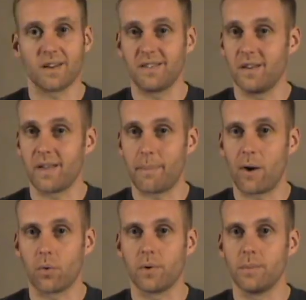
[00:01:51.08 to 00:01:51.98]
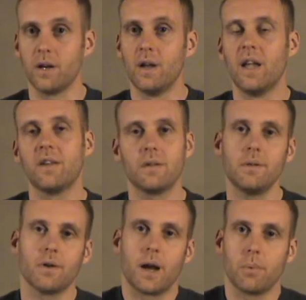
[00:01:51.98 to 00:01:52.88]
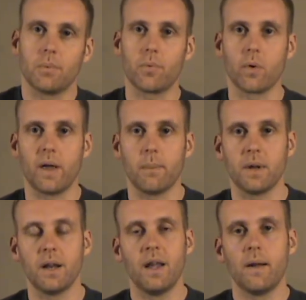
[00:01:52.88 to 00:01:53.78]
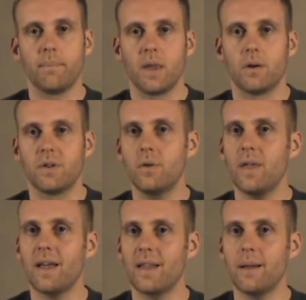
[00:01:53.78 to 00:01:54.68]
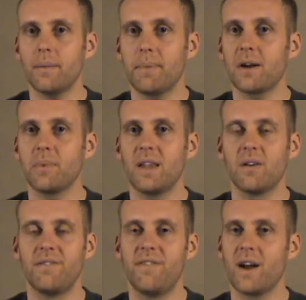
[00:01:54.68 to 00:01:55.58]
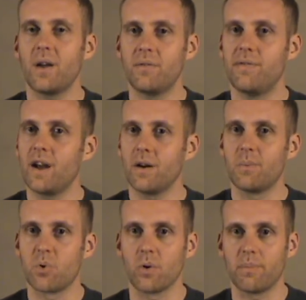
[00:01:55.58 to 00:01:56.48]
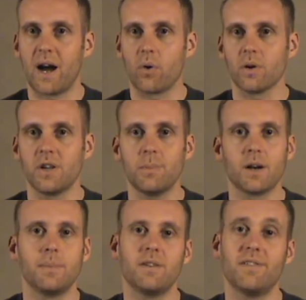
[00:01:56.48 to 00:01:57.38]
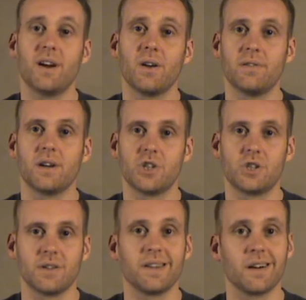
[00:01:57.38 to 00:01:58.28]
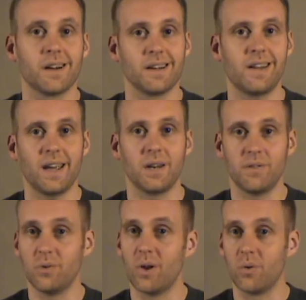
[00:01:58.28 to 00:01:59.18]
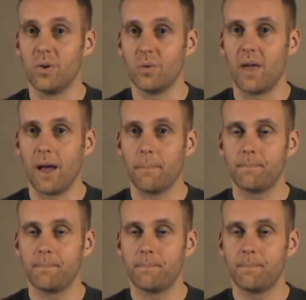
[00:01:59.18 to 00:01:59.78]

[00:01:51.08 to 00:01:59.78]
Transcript: steal that power from you. So you can grab it before that. But to do that, that better be a very, very important power, and you better be very, very sure that they're going to take it if you don't do that.